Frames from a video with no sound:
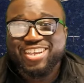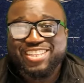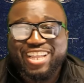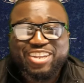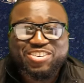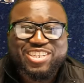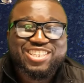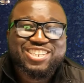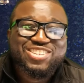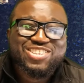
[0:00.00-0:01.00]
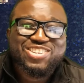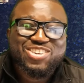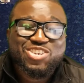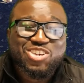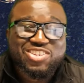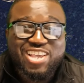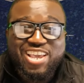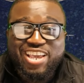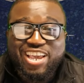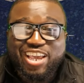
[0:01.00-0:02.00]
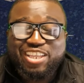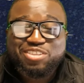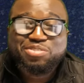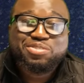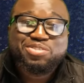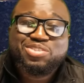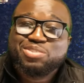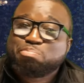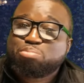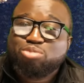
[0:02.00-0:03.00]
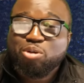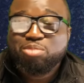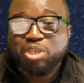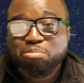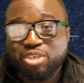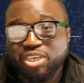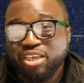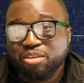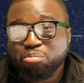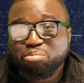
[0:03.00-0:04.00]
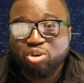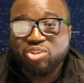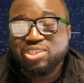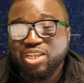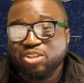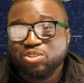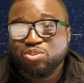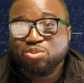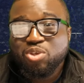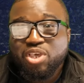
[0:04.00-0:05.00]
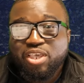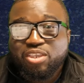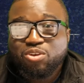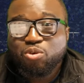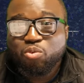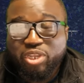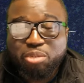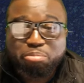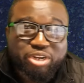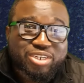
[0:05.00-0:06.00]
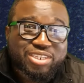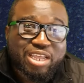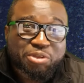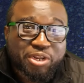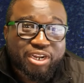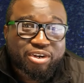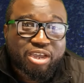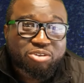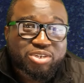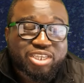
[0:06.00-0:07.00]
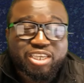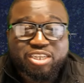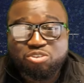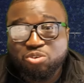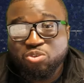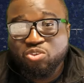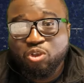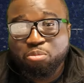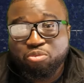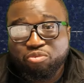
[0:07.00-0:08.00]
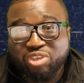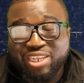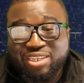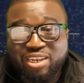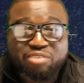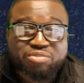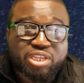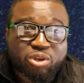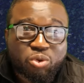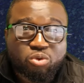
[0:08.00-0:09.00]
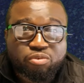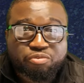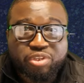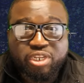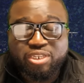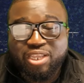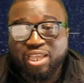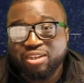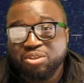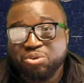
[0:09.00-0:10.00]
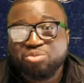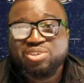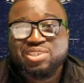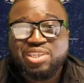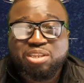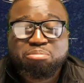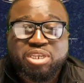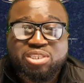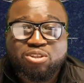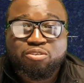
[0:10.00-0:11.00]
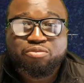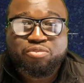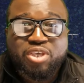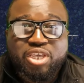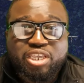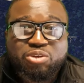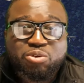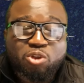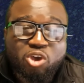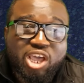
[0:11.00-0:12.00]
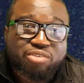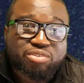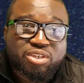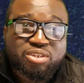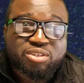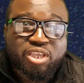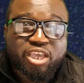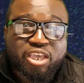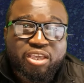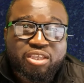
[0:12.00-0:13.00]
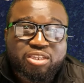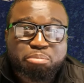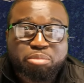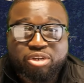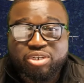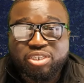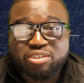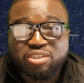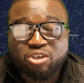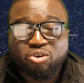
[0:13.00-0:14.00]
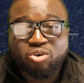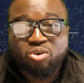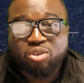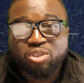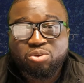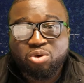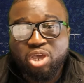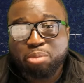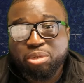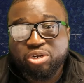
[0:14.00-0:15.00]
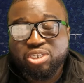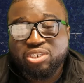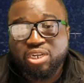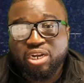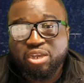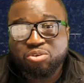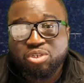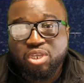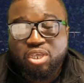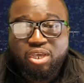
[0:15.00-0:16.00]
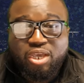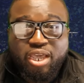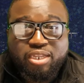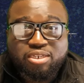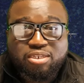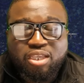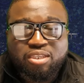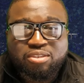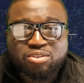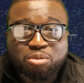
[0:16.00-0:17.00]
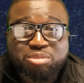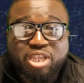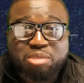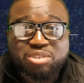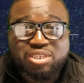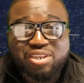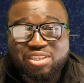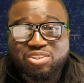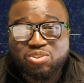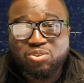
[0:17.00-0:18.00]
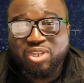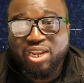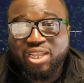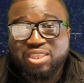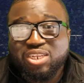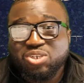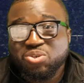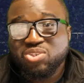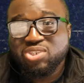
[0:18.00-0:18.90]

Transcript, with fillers: digress into solutions uh, the problem here boils down to you know, when the parents are not around, the kid grows up feeling left alone, feeling that little resentment of, you know, not having uh, the parents or, you know, her parents around. And sometimes it leads to that attention